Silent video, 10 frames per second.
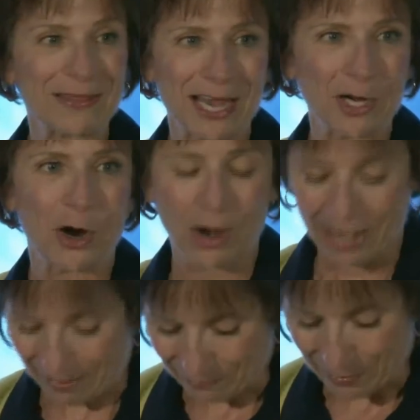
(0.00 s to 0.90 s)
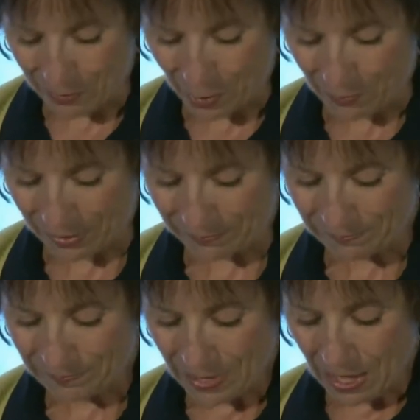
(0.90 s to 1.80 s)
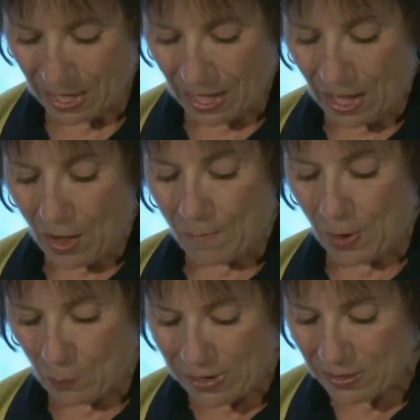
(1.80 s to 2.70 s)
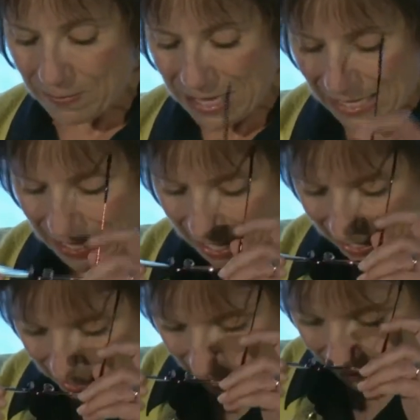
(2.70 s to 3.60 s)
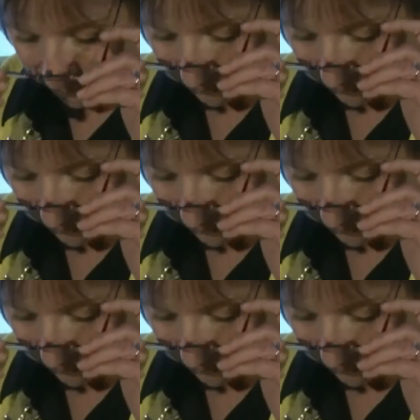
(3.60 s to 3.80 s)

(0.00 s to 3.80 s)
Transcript: that car every moment. But when the meeting ended,